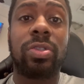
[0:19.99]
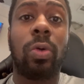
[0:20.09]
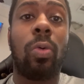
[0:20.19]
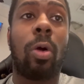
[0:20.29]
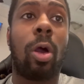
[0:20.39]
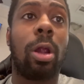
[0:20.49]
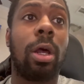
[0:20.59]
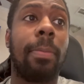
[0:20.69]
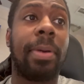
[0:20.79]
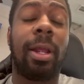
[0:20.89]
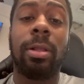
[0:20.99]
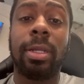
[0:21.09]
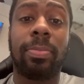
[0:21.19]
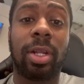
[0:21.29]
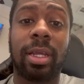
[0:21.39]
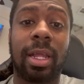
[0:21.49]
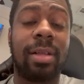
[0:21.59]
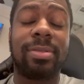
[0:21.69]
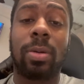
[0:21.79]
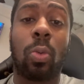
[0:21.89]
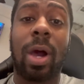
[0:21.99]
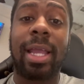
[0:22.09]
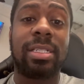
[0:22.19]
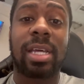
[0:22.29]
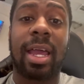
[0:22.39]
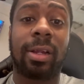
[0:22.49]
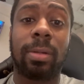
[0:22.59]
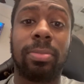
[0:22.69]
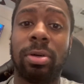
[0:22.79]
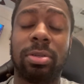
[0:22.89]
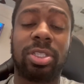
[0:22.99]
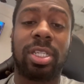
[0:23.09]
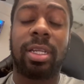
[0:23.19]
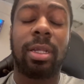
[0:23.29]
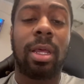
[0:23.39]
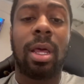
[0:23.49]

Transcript: who are apparently bringing out some white tiger bullshit.